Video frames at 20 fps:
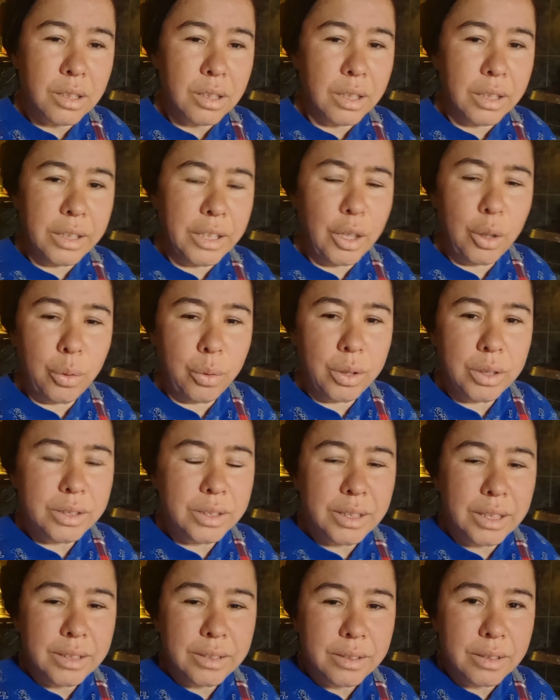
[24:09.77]
No, it's
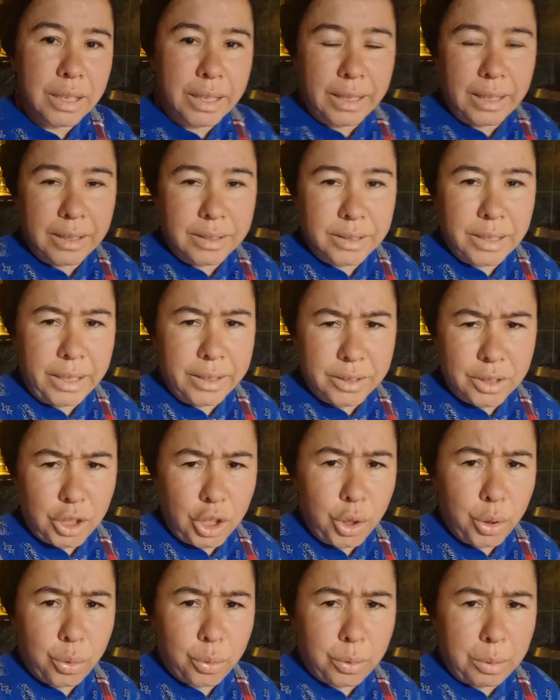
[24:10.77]
just like I said, it's
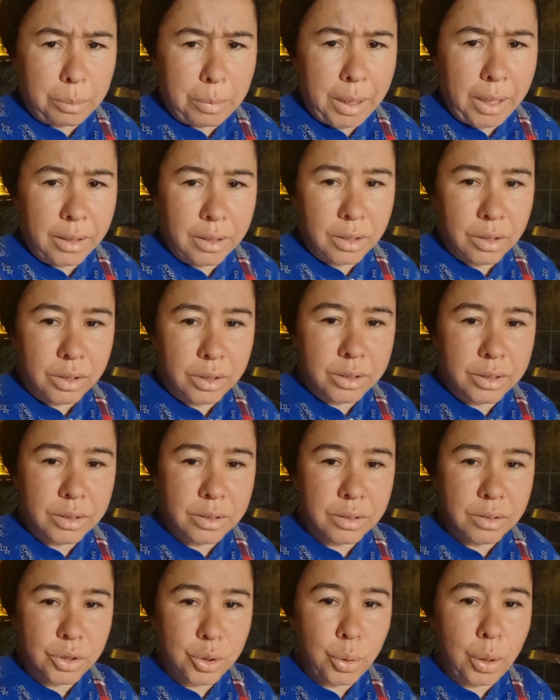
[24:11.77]
little
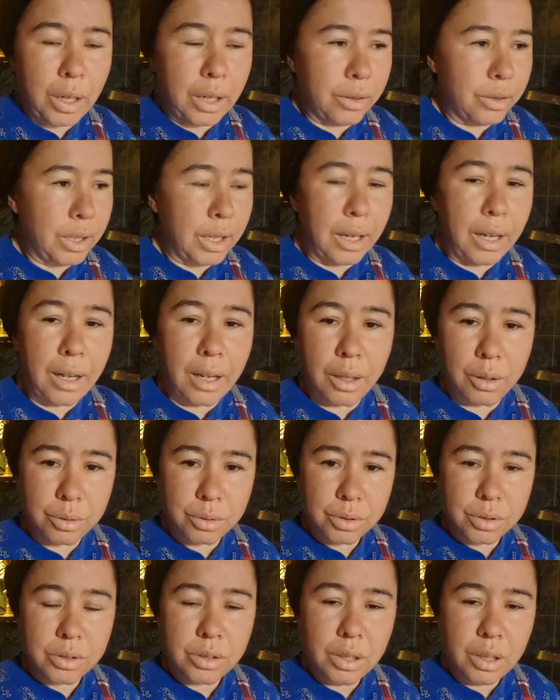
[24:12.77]
reminders throughout the
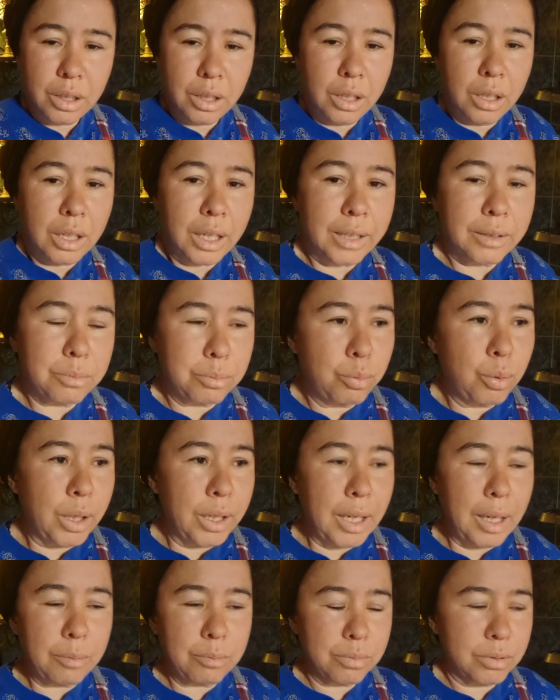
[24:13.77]
house. Like
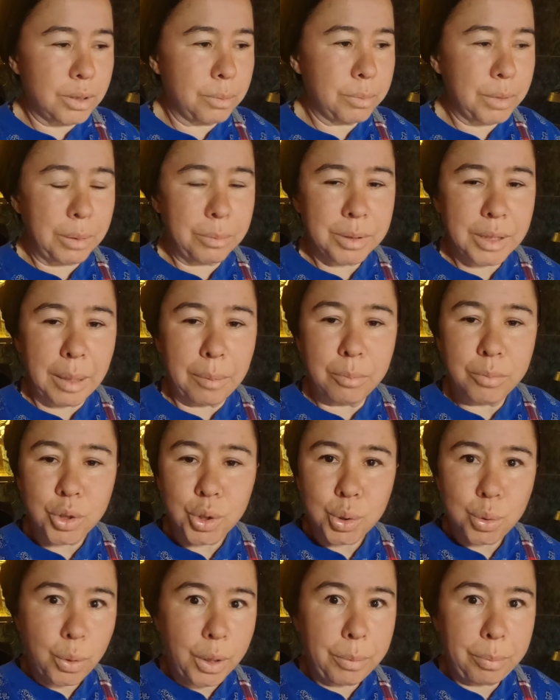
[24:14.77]
when sometimes I'm
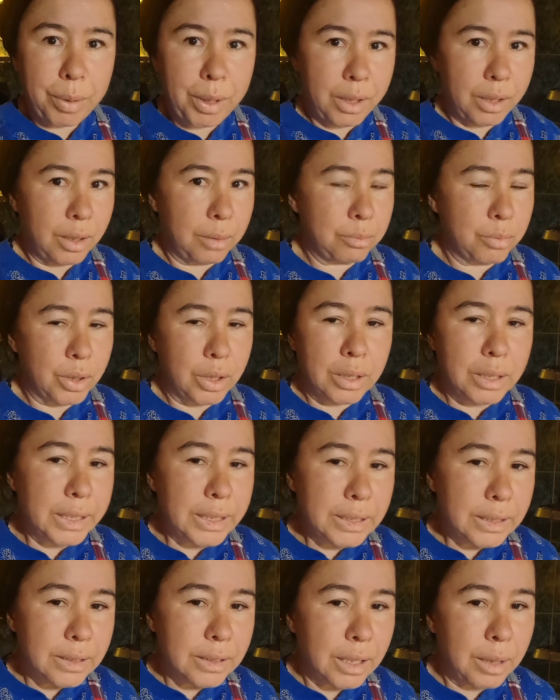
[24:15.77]
sweeping, I'm
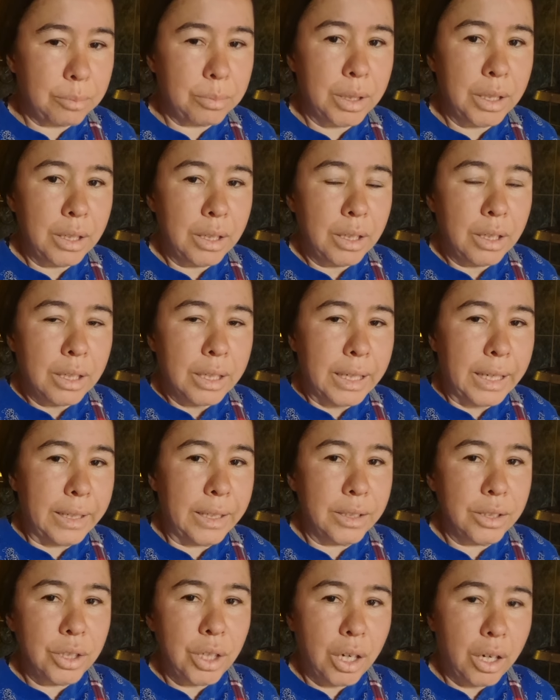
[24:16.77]
cleaning, I'm
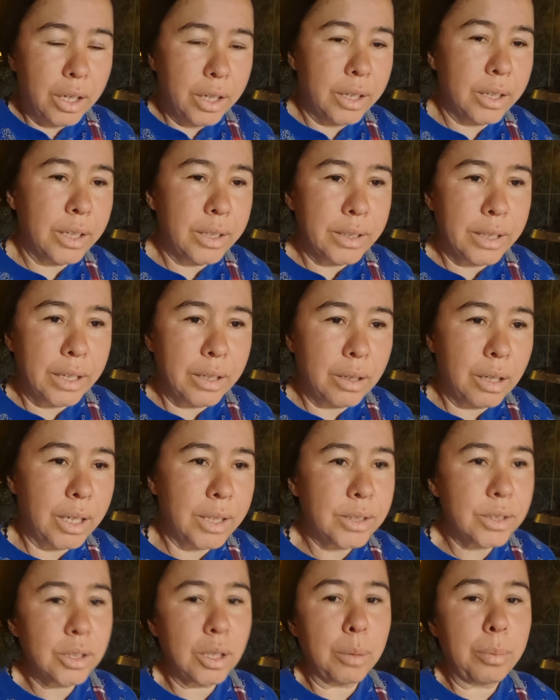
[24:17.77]
getting tired, and then I
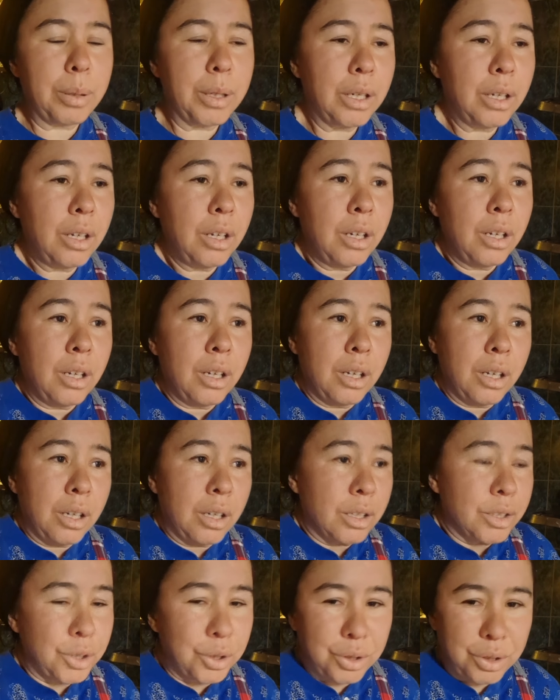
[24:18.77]
stop
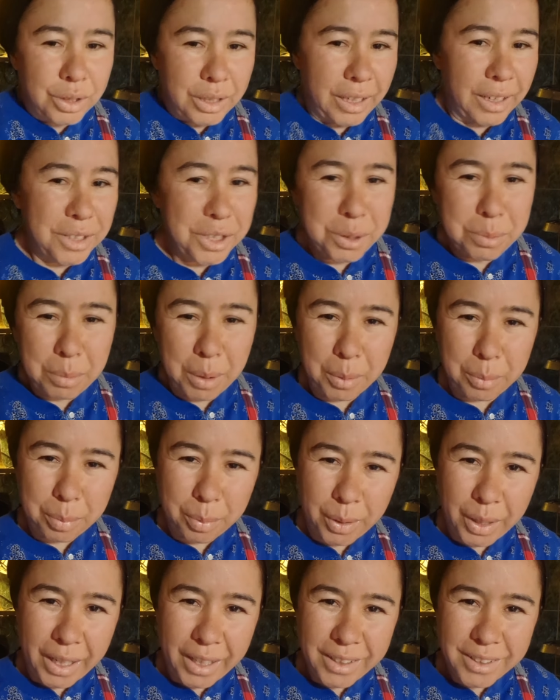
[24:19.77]
to catch my
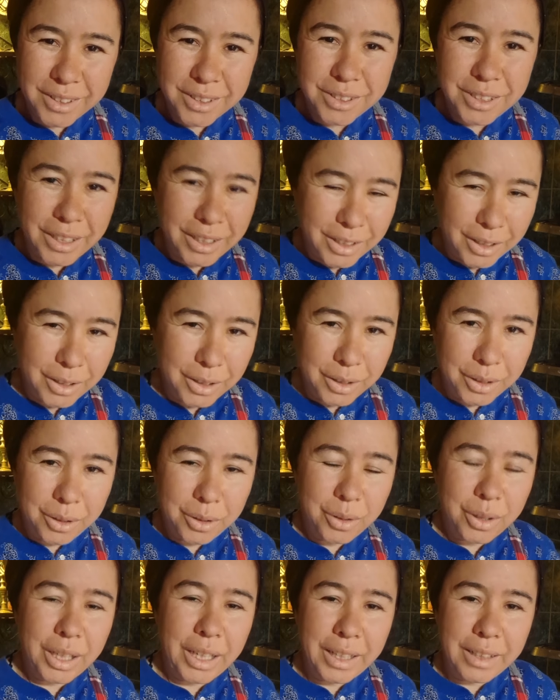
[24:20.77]
breath, to take a
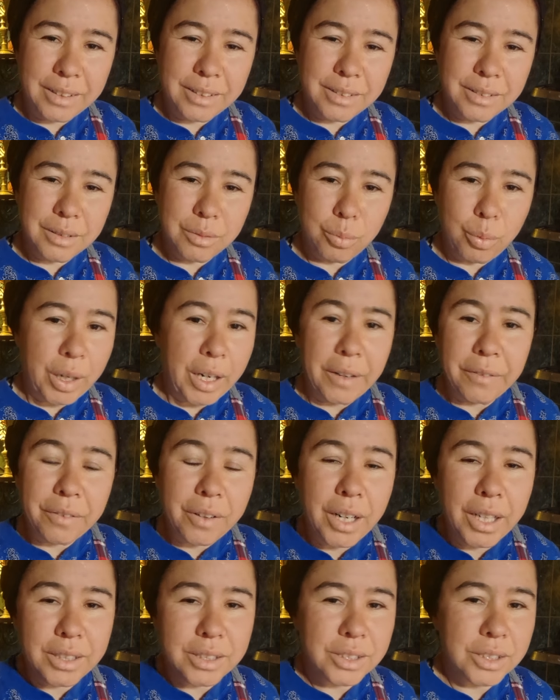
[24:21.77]
little, and whenever
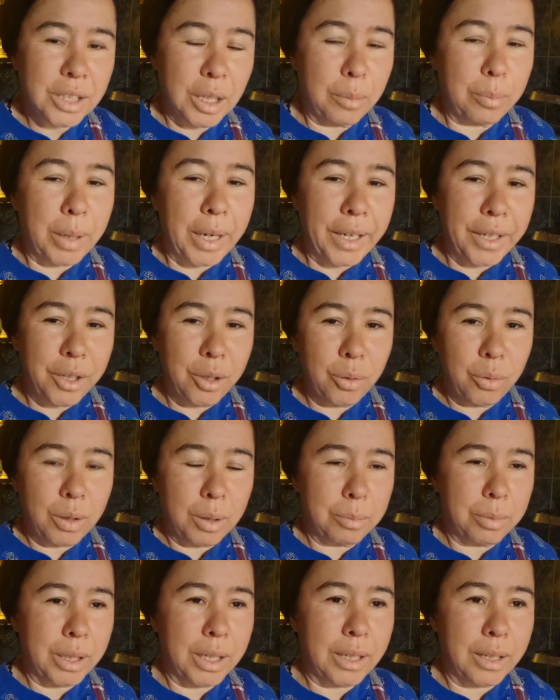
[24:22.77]
I stop, I know
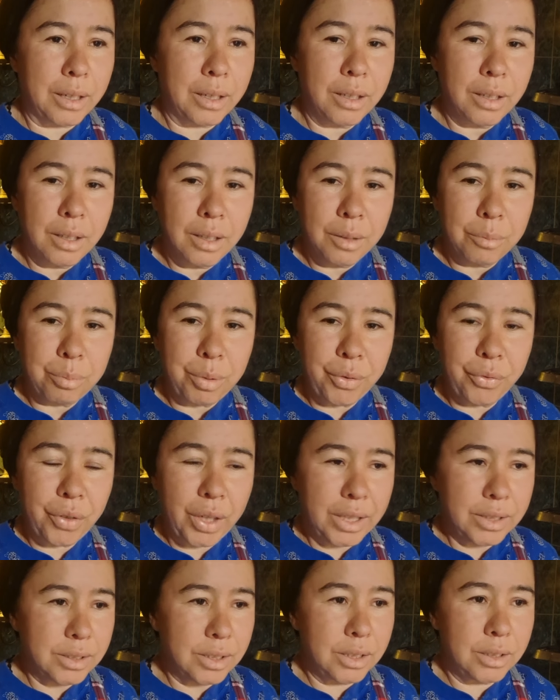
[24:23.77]
I'm gonna be
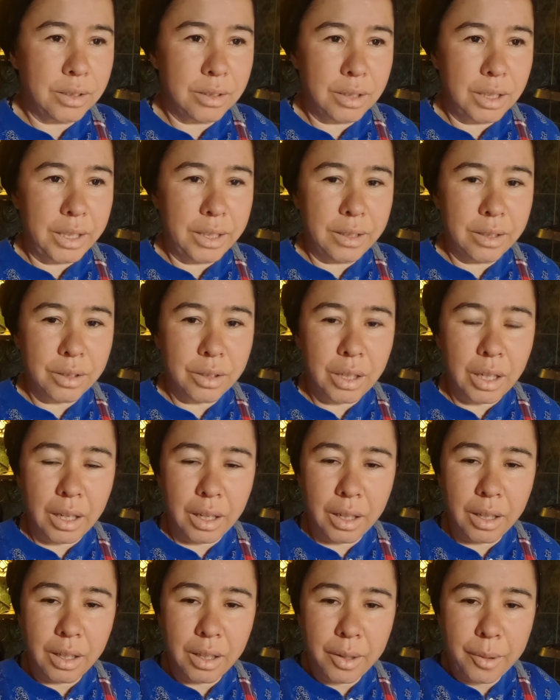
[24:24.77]
facing either a